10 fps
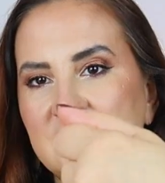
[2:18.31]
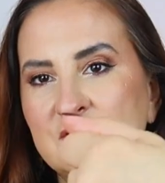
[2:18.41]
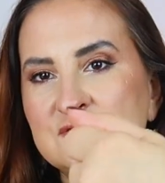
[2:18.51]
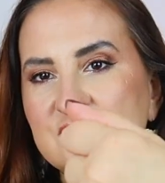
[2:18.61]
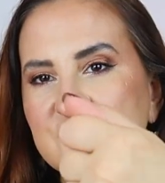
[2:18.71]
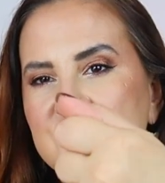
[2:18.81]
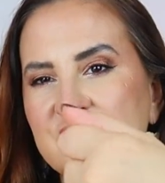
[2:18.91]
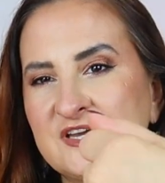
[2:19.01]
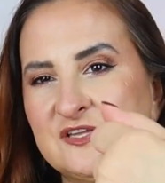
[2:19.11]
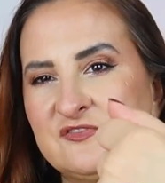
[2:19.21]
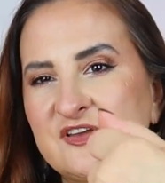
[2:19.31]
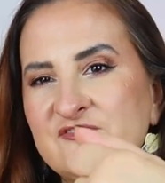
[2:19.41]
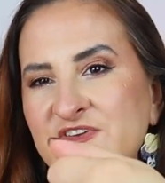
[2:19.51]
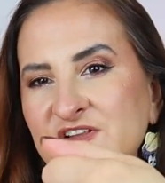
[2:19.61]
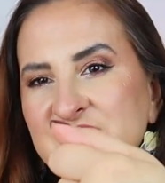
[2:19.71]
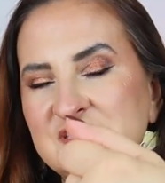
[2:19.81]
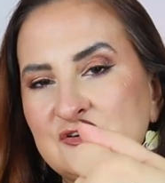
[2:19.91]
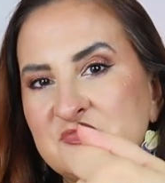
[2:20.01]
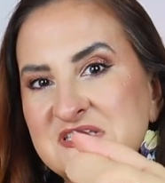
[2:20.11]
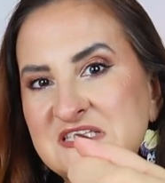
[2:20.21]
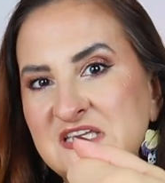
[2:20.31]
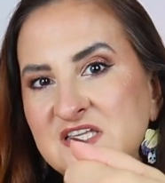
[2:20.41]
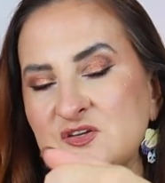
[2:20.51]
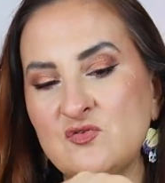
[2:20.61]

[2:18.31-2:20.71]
It also feels very kind of like velvety on my skin.